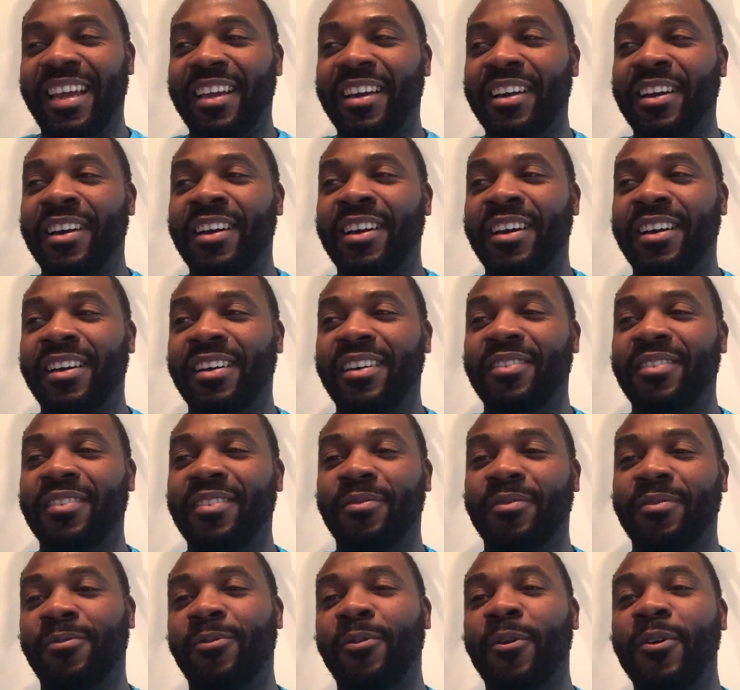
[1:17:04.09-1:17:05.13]
a
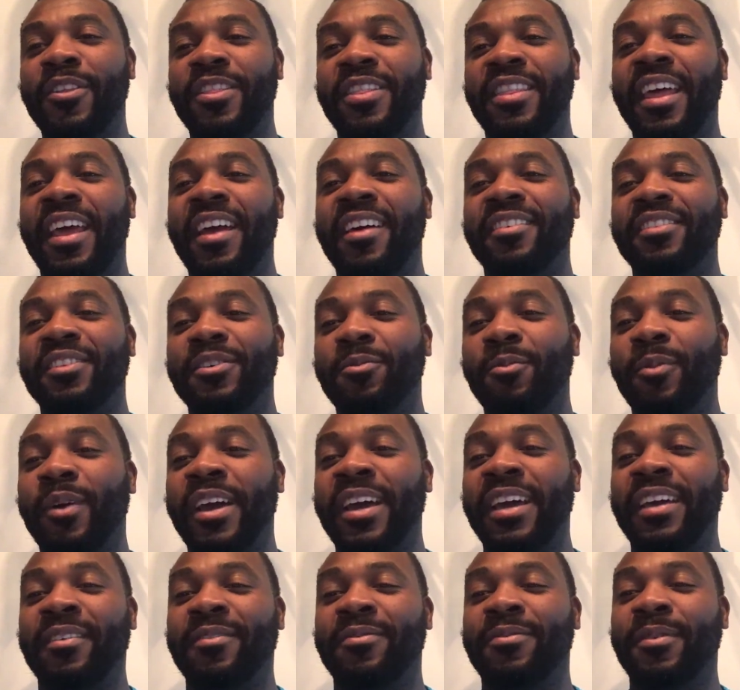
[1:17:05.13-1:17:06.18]
foot down the
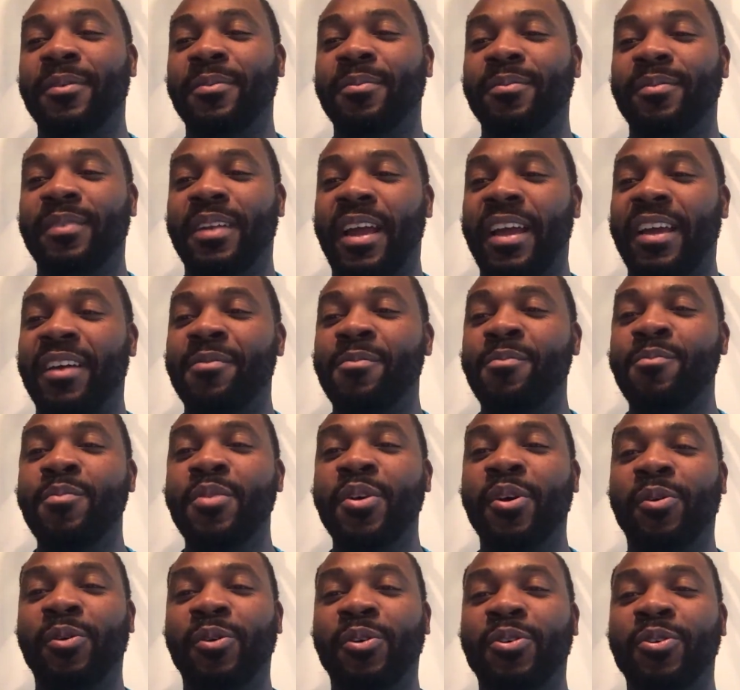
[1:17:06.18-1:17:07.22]
way from like
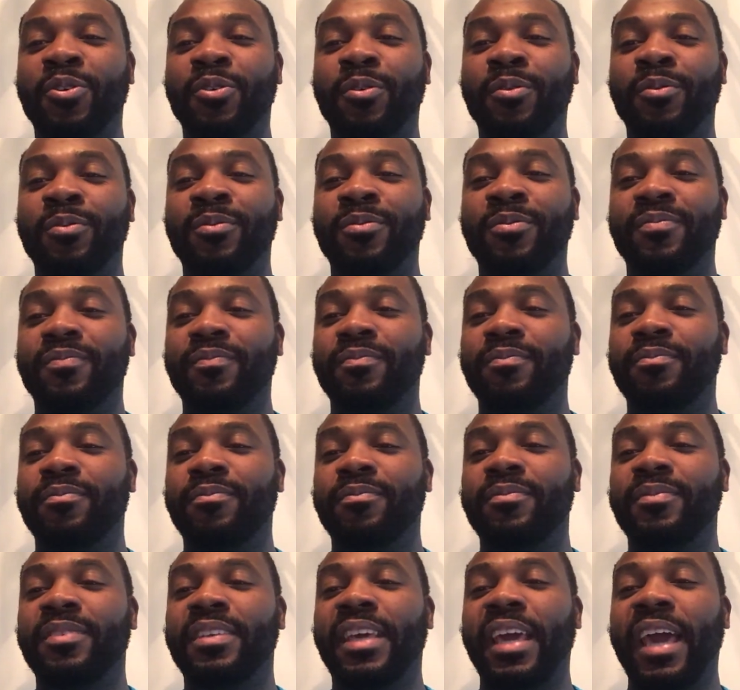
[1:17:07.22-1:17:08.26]
miracle
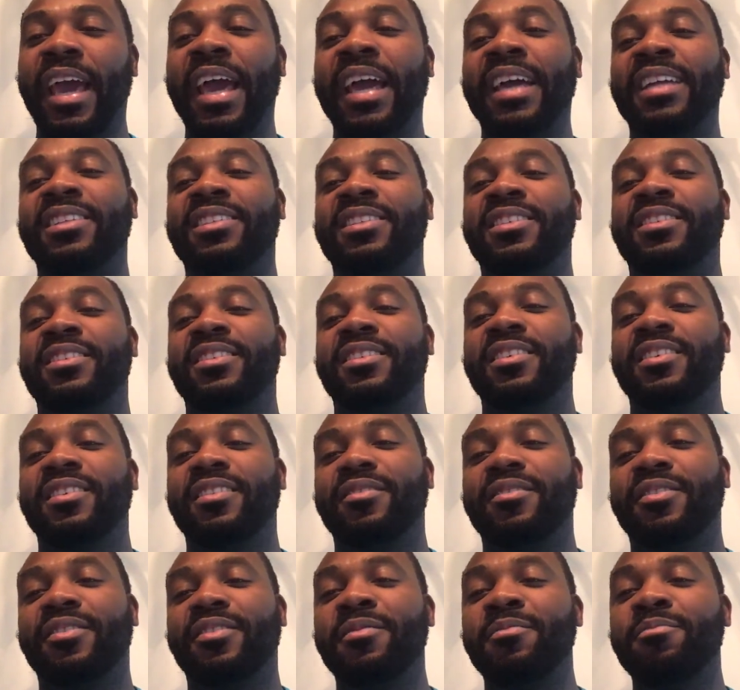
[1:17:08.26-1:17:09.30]
catch
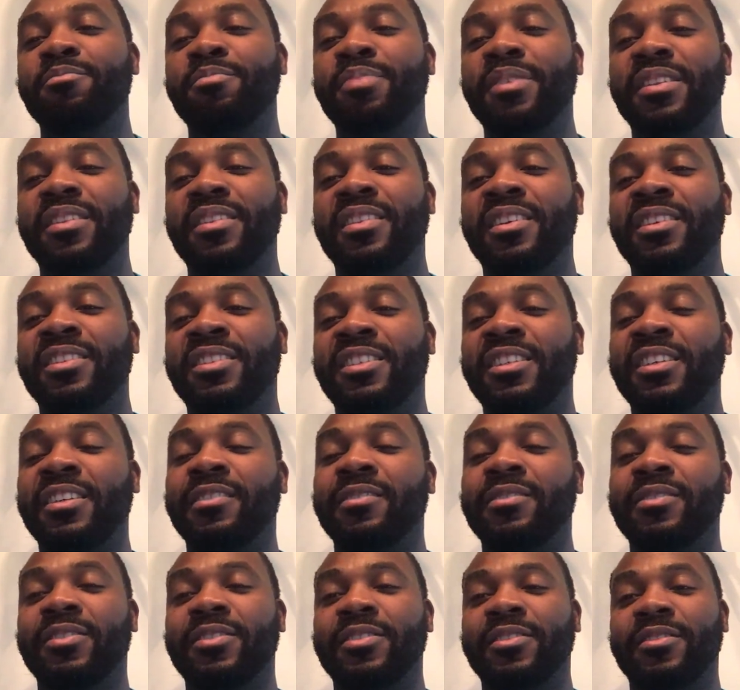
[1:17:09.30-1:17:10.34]
for them beating the Chiefs.
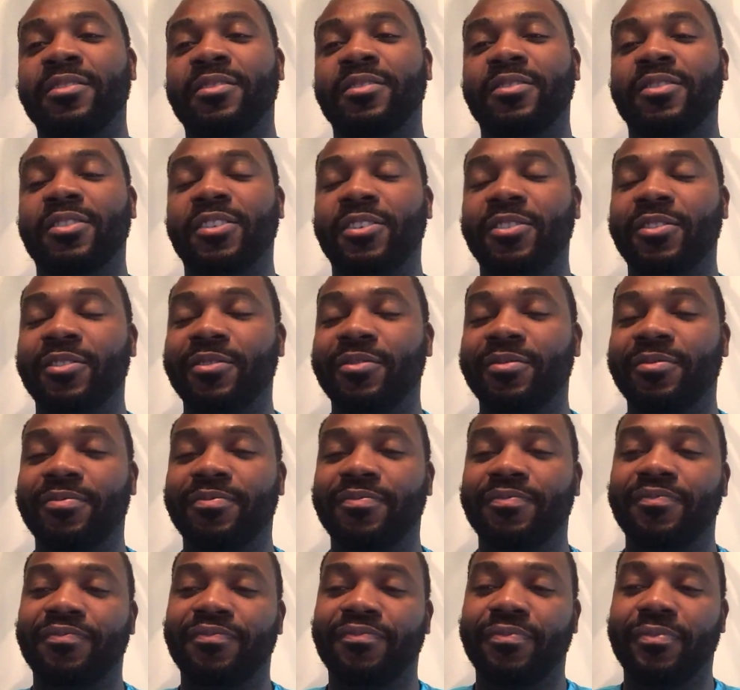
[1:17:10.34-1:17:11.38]
So,
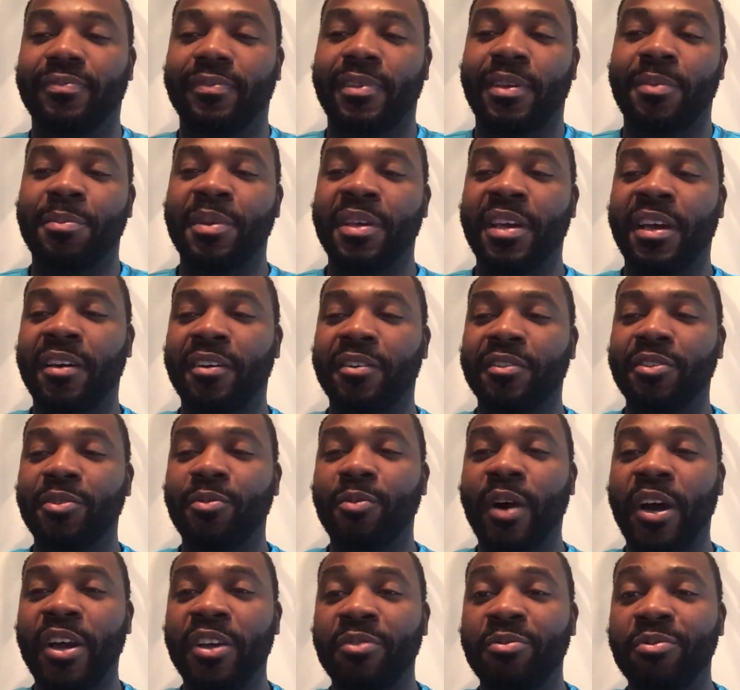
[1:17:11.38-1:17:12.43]
I mean I don't know
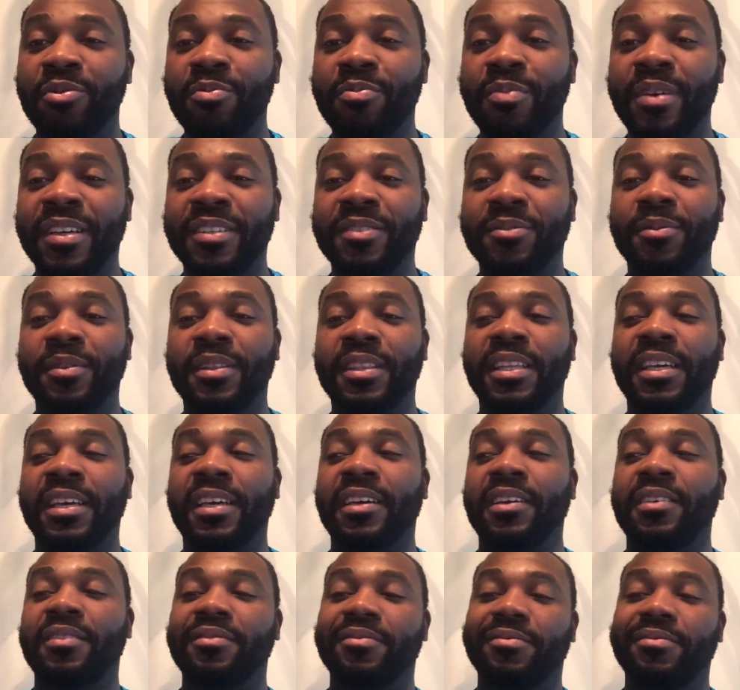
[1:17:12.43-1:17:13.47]
why you would mess with that,
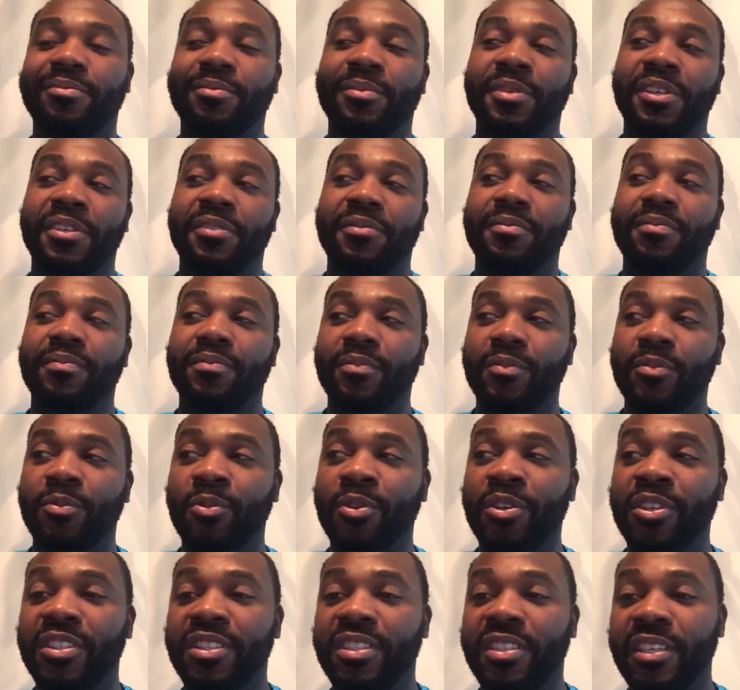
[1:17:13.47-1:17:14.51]
but
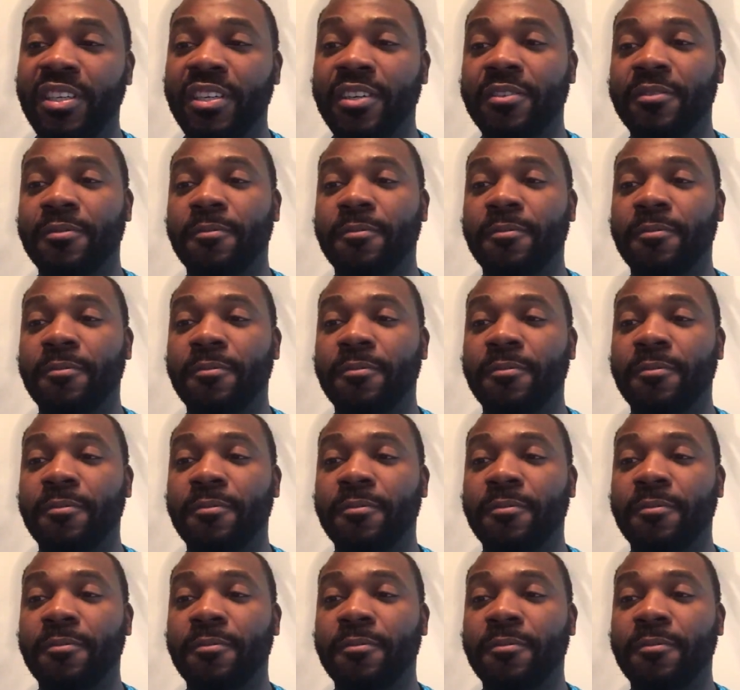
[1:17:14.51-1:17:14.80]
we'll see.